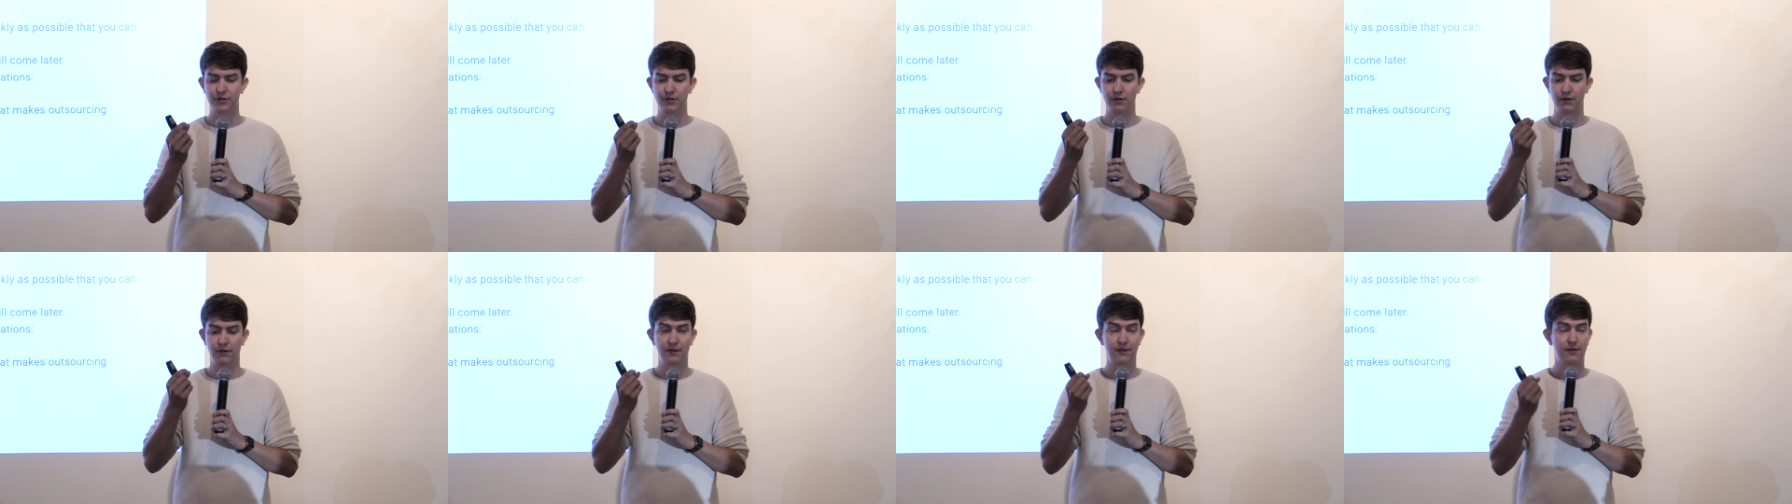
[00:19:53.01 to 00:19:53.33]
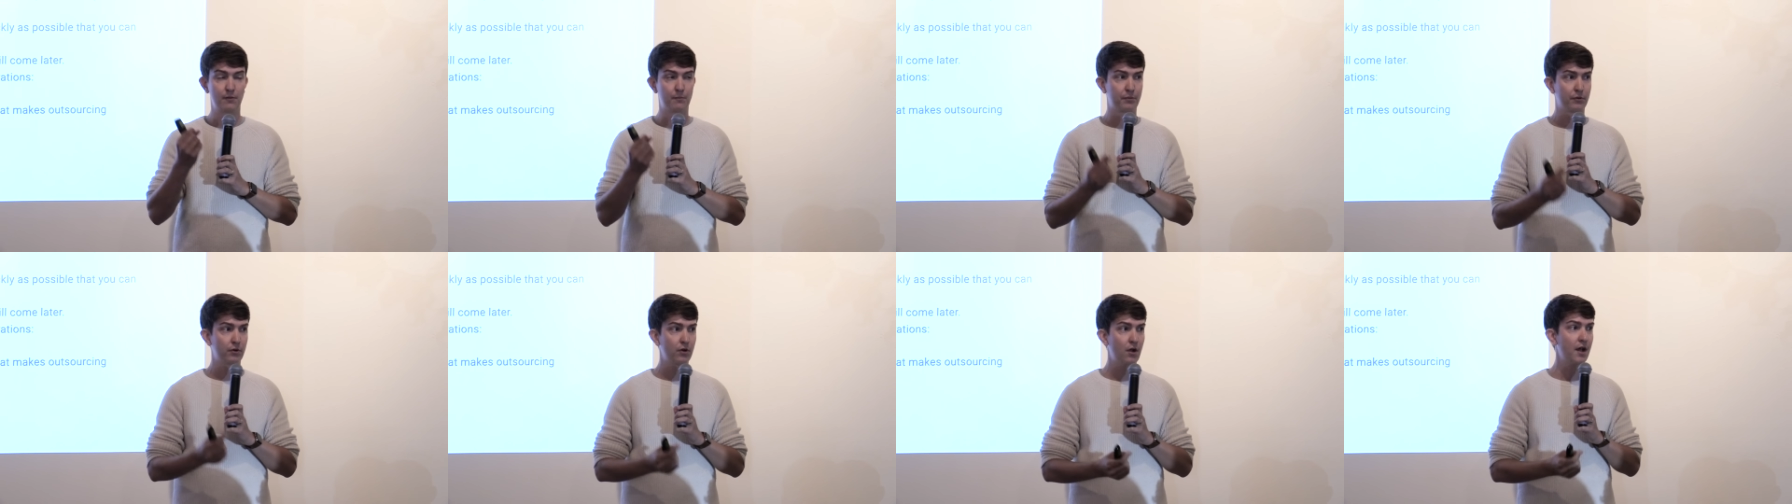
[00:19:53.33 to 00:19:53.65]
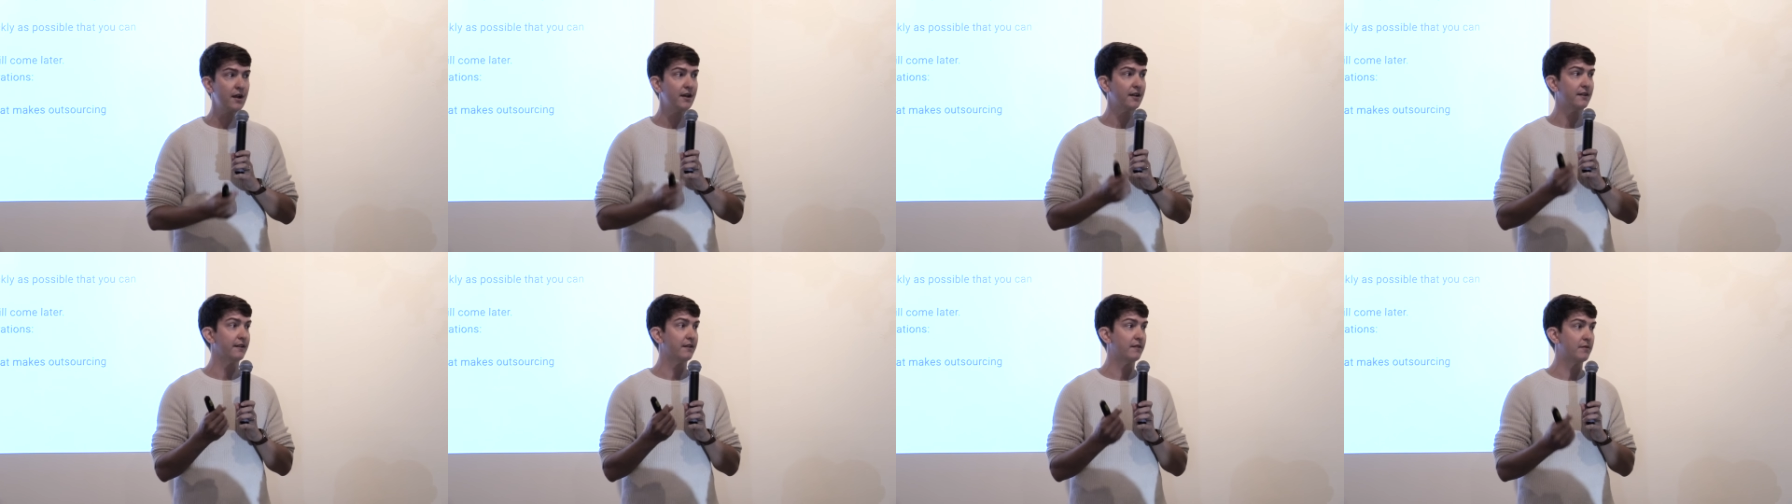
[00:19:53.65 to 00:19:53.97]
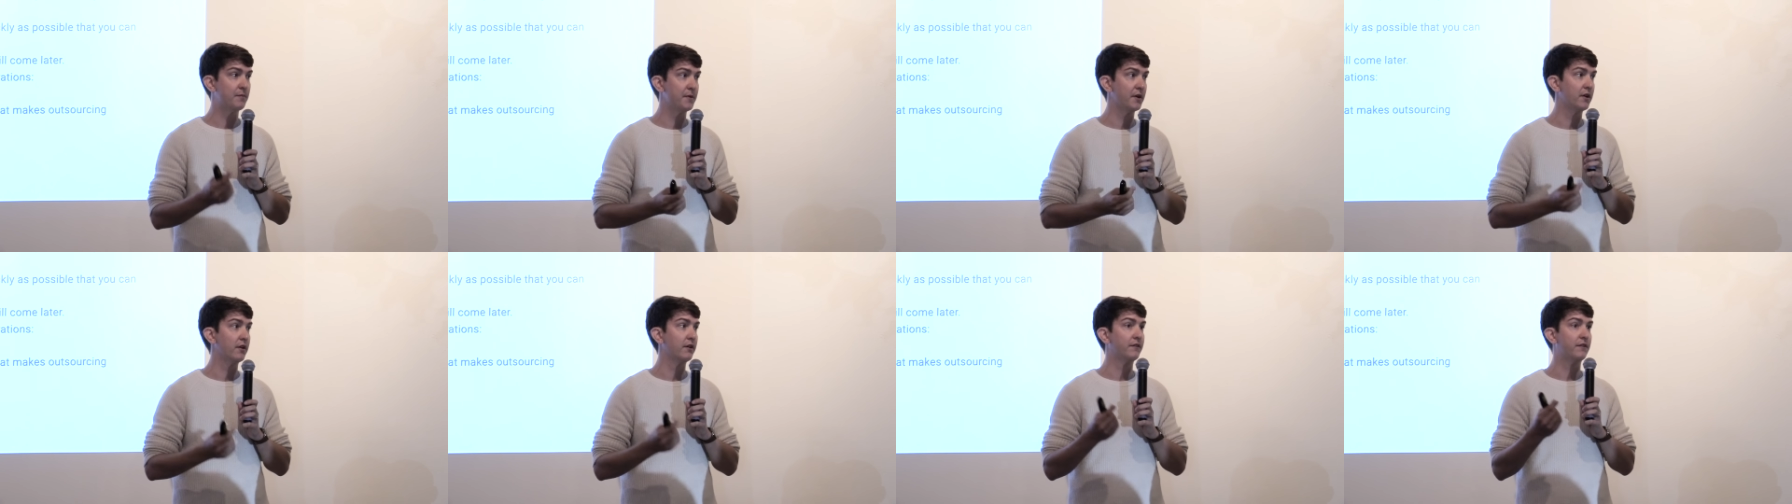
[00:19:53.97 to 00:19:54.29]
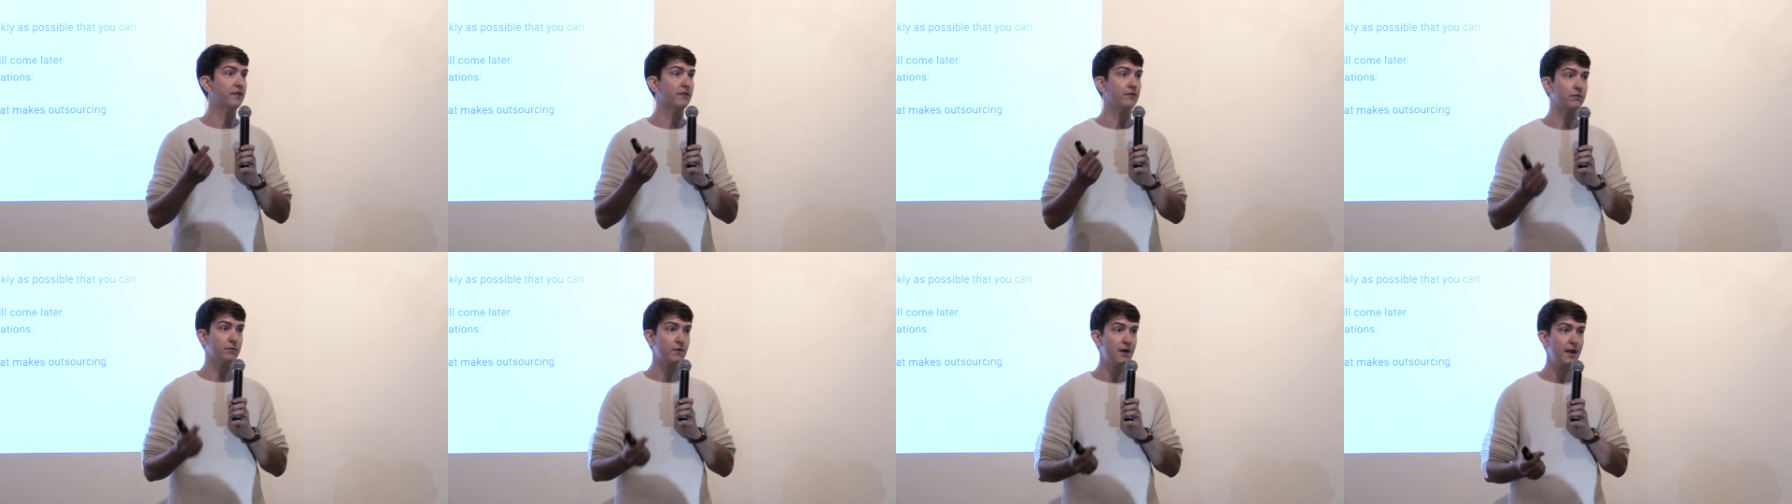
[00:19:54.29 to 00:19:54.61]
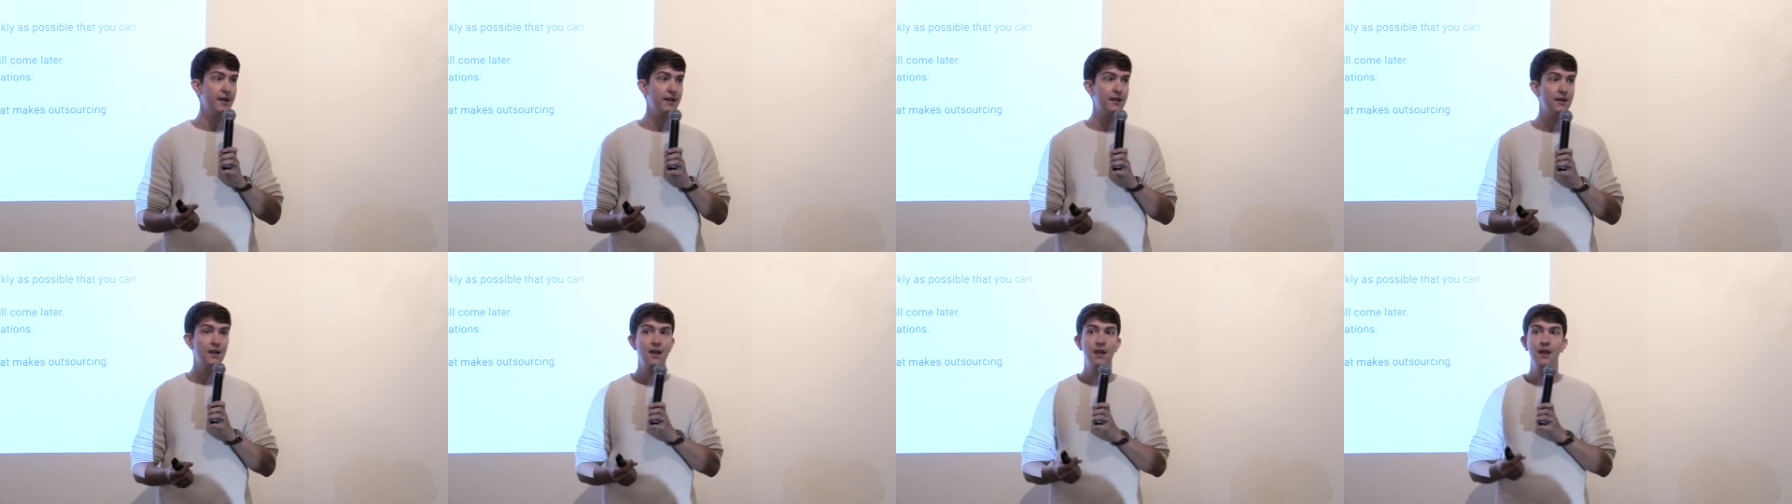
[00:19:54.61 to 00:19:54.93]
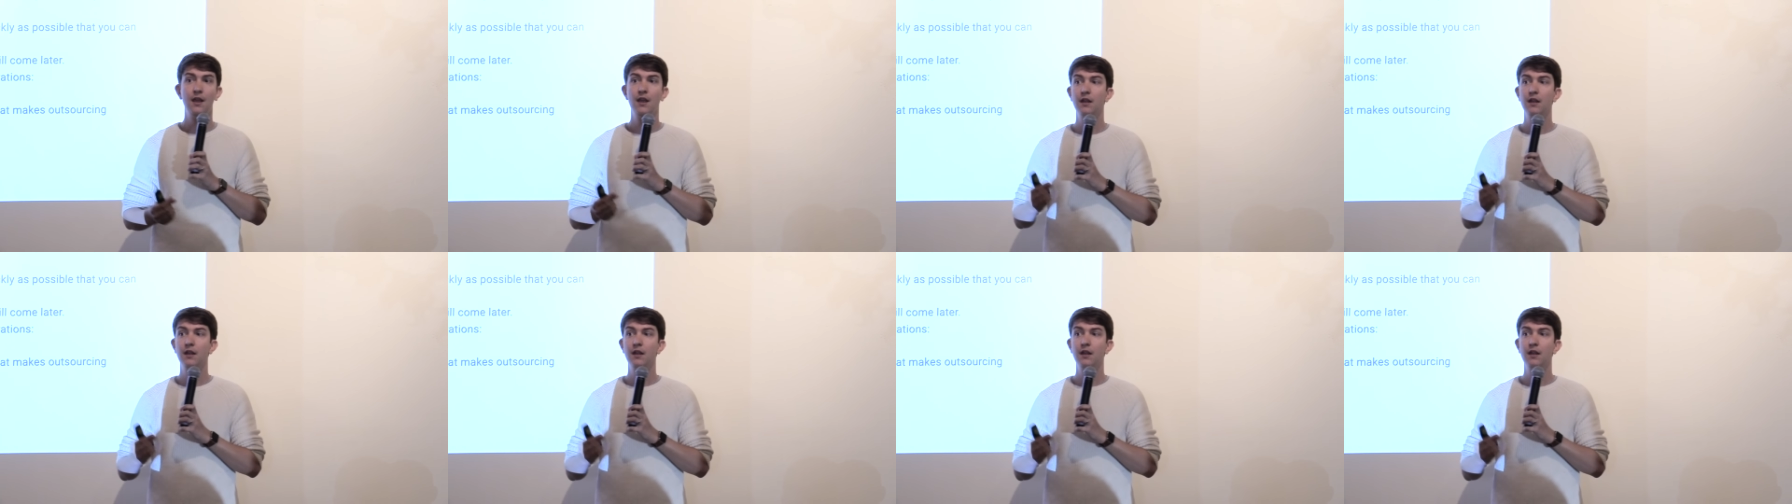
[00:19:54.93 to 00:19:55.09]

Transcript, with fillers: sure that the product experience is right.